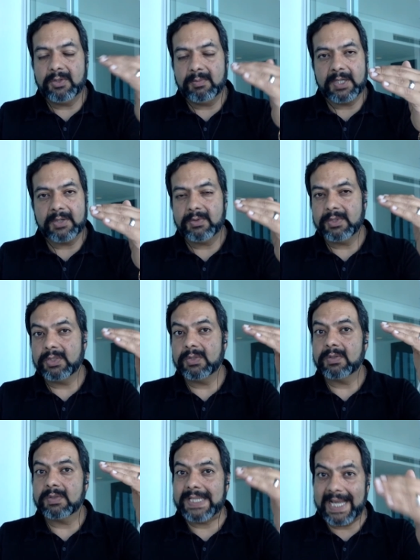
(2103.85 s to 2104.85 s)
monitoring
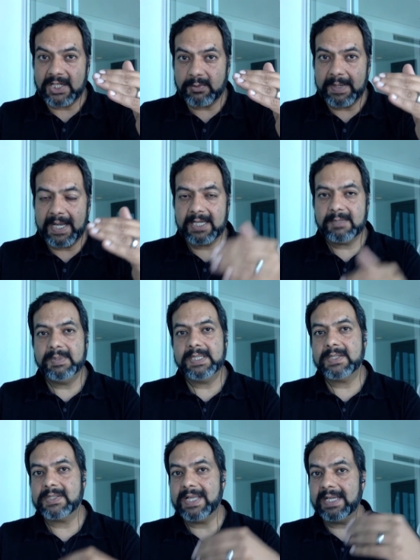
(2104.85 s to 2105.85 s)
your cash back,
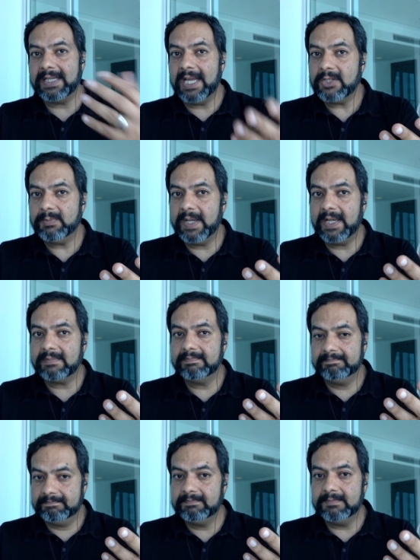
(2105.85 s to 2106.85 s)
because that cash back,
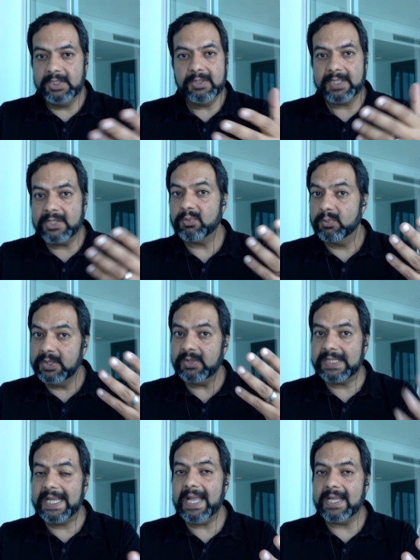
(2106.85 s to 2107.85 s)
you know, that's real
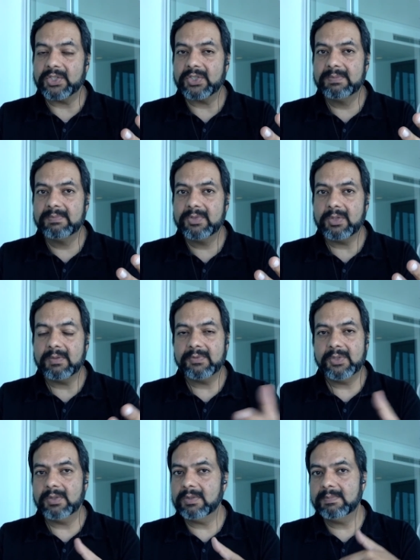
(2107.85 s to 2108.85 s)
cash. So
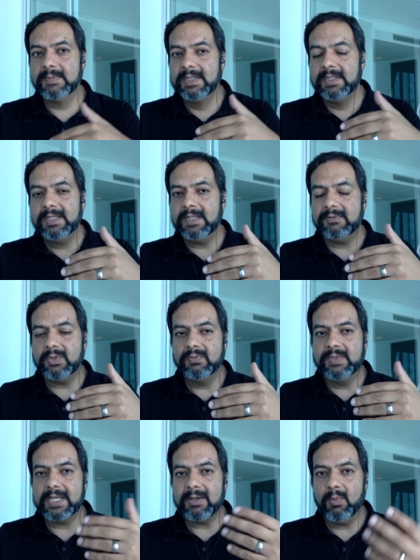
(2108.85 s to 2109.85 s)
if you've
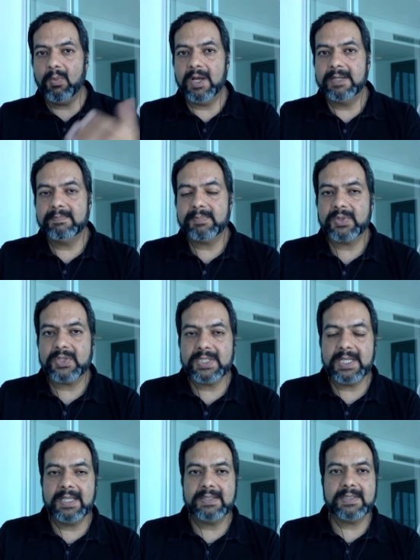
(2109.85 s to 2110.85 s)
got a
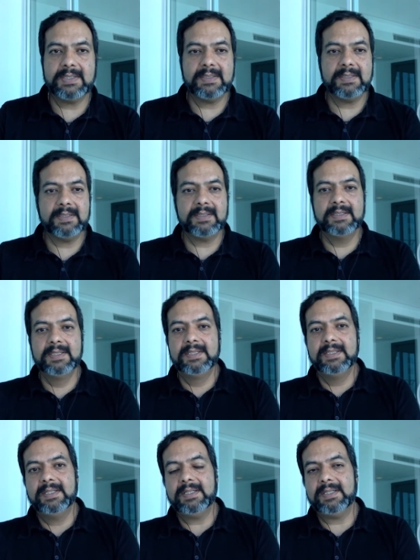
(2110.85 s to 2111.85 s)
1%
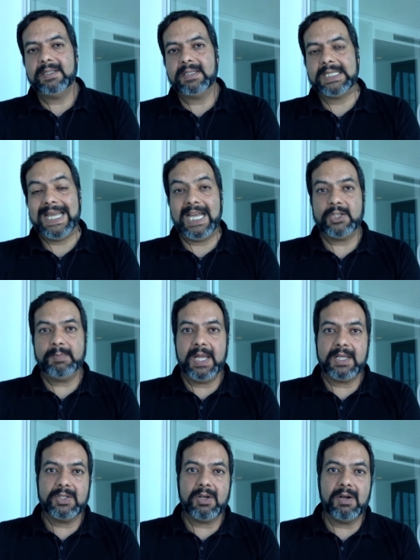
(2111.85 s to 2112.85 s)

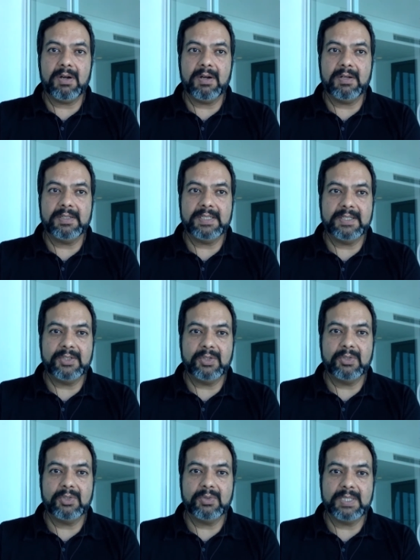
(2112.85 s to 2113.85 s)
cashback card and
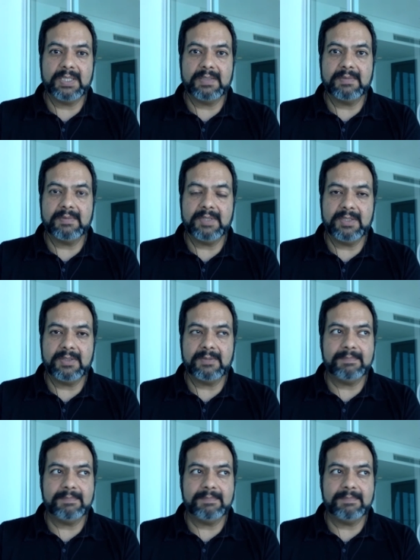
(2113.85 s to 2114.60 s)
you're doing, you know,